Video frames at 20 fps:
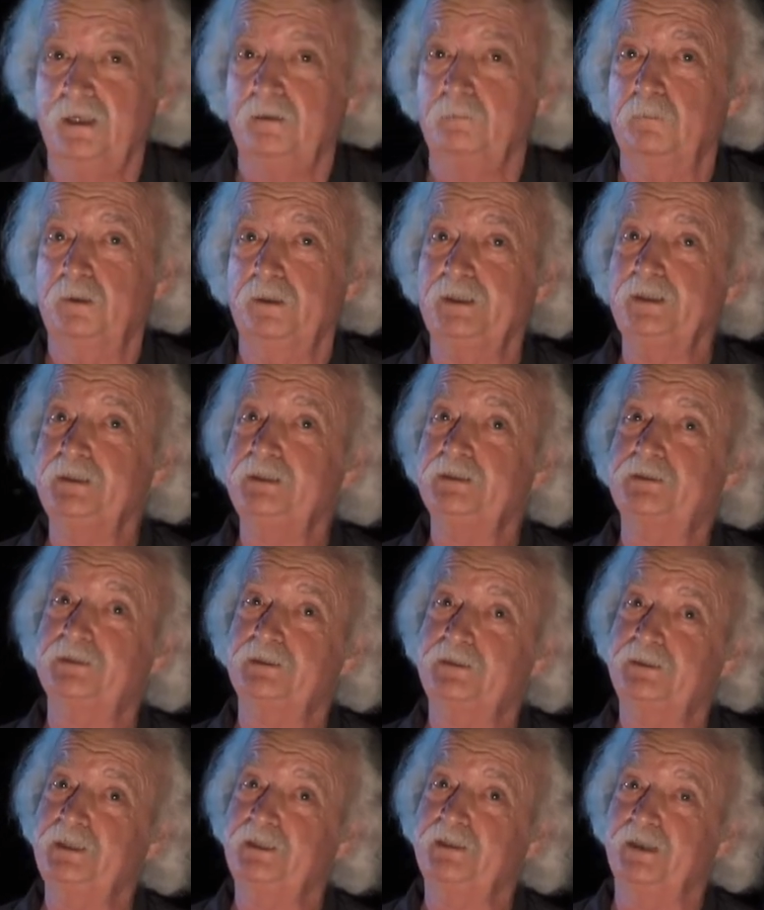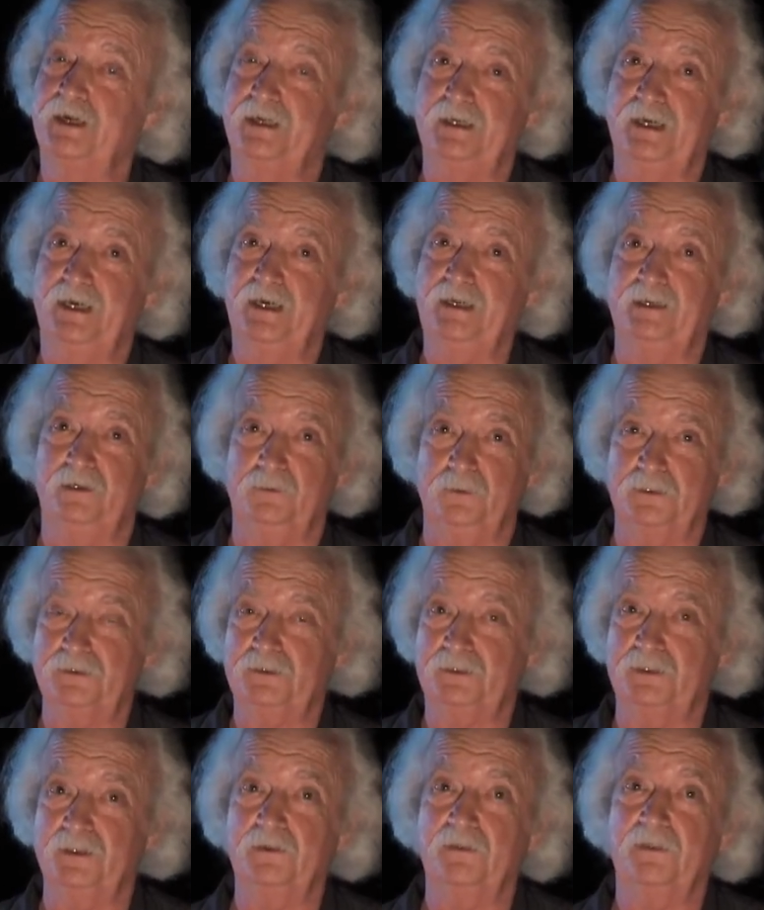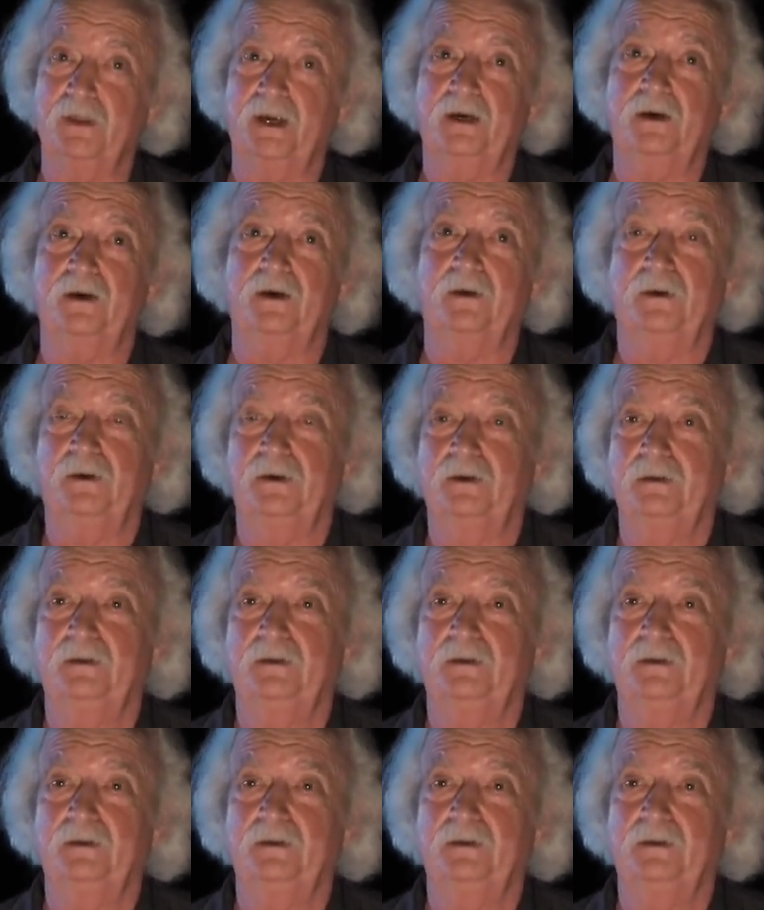pleased to see that Katie was still there